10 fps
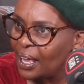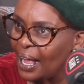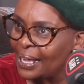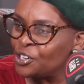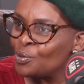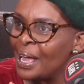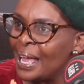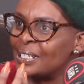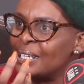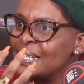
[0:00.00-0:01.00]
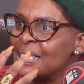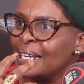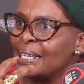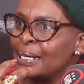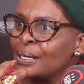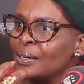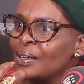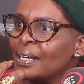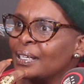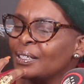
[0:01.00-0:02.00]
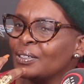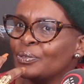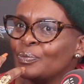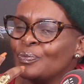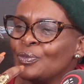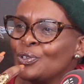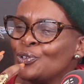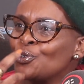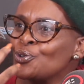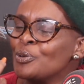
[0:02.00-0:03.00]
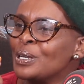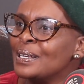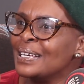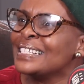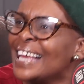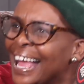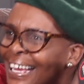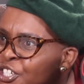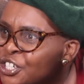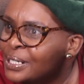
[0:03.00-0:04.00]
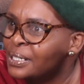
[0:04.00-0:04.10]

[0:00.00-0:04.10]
And you are actually selling human interaction.